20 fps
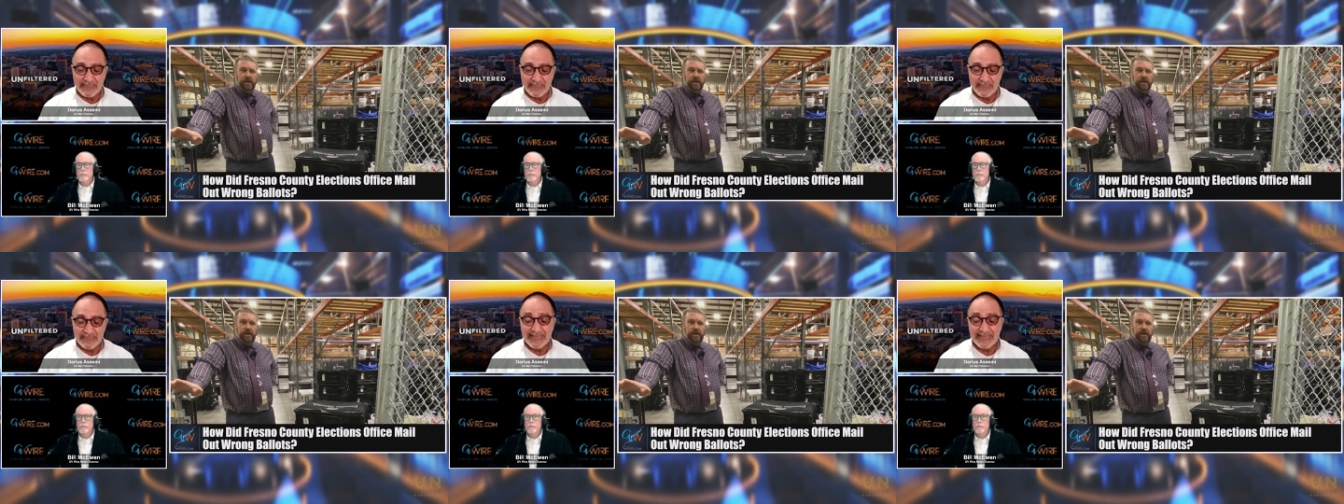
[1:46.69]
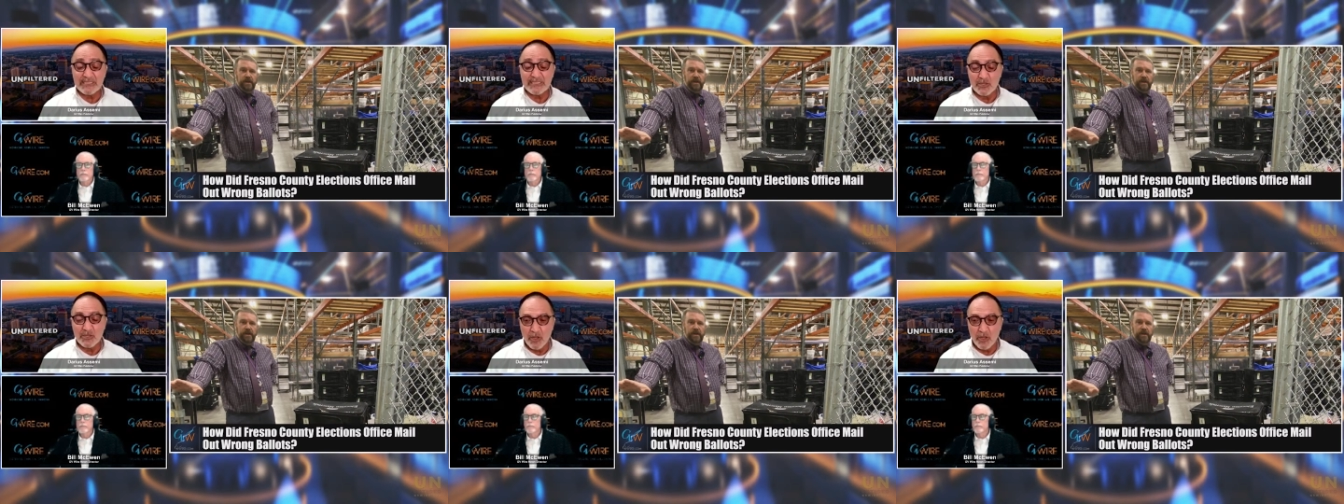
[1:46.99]
That's a
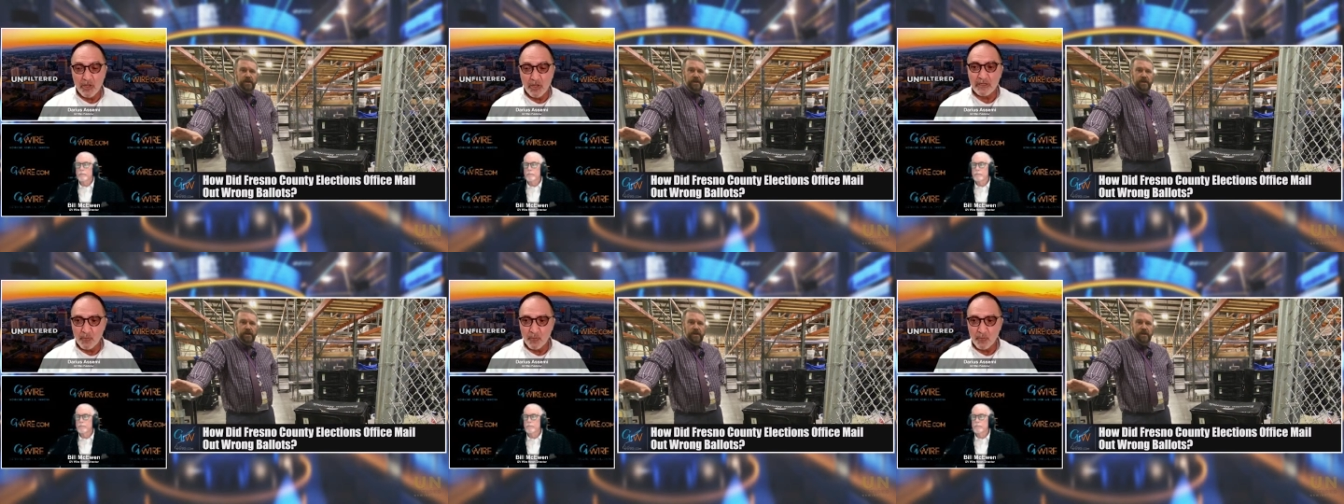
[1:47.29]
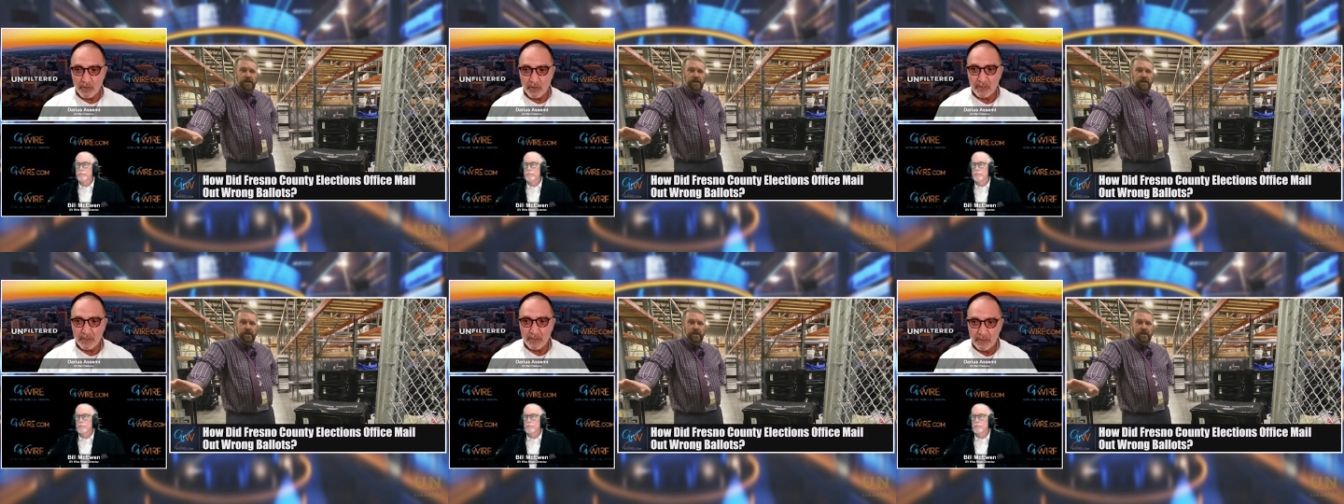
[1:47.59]
lot of
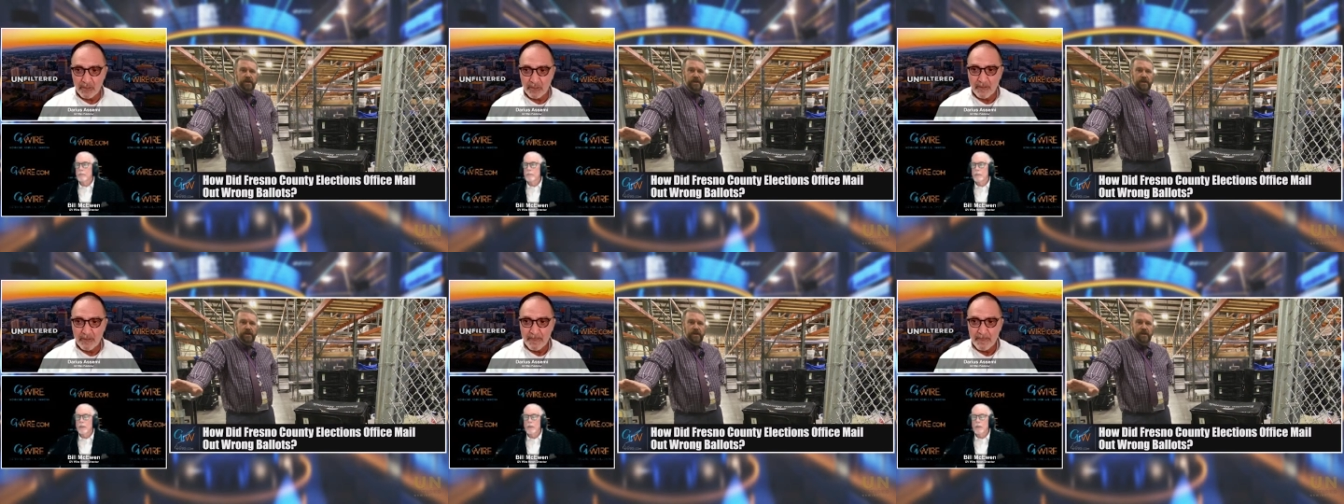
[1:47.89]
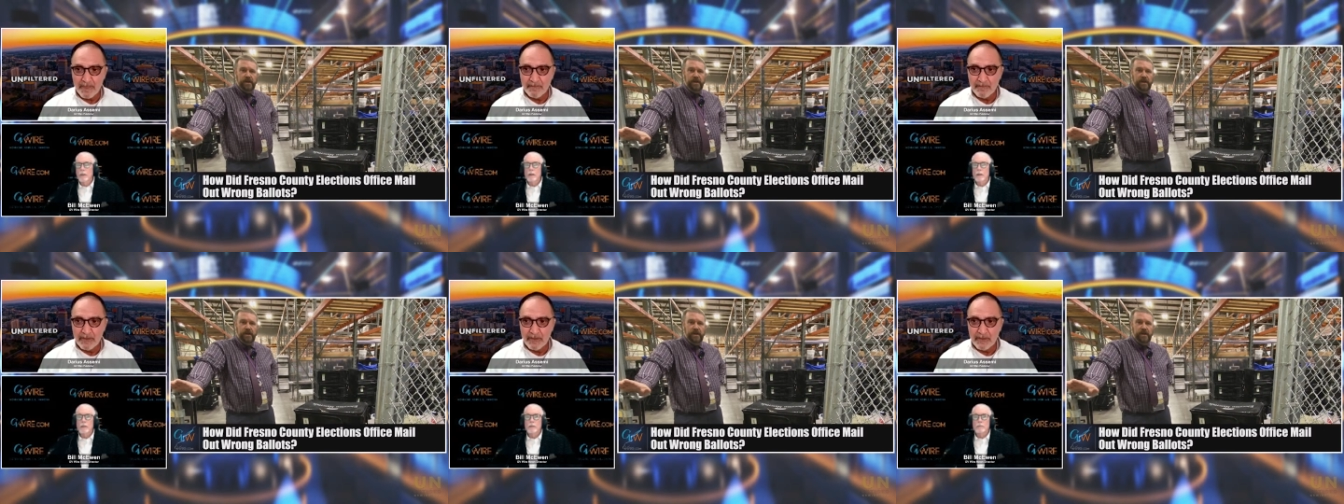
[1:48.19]
work
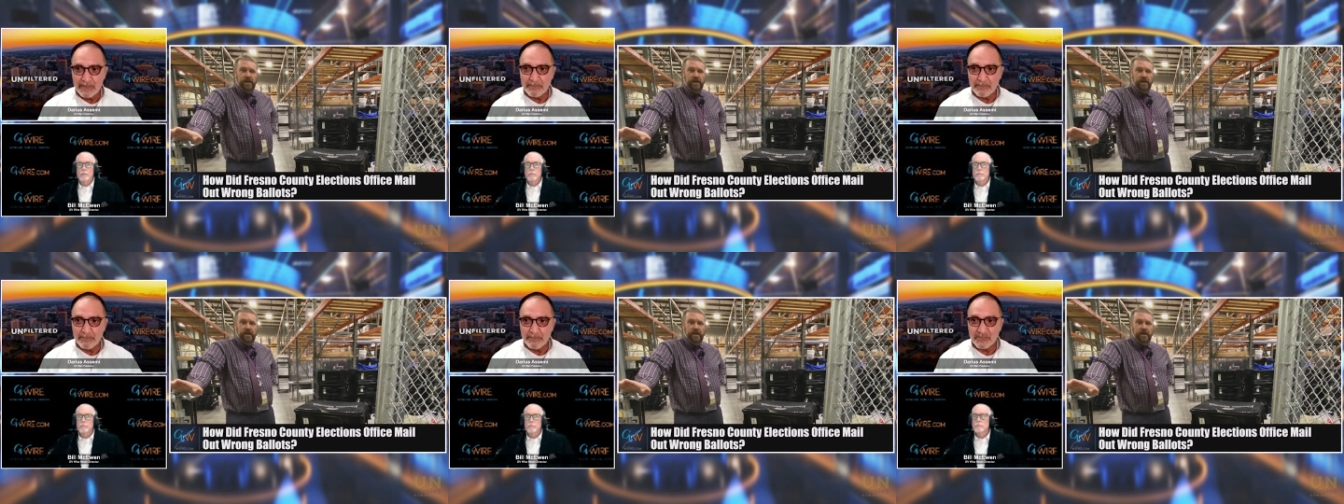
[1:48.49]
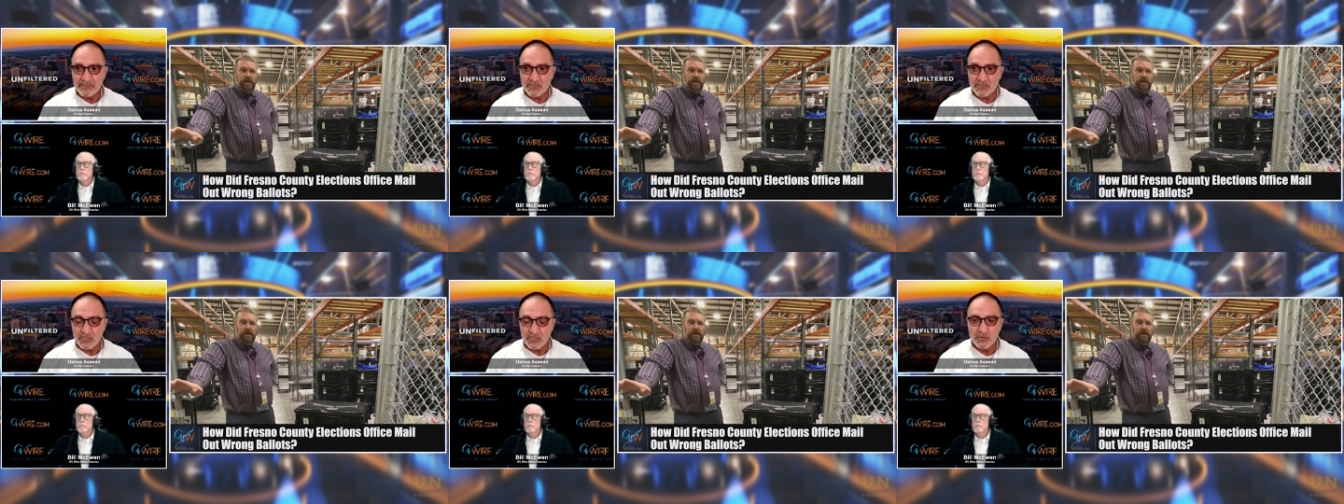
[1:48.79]
that
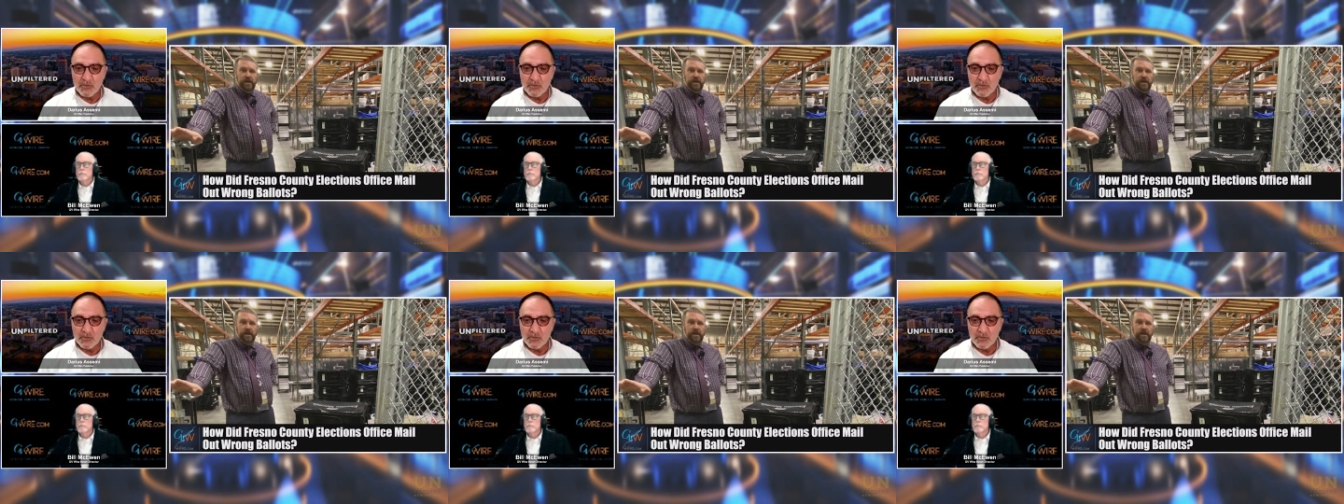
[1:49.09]
Mr.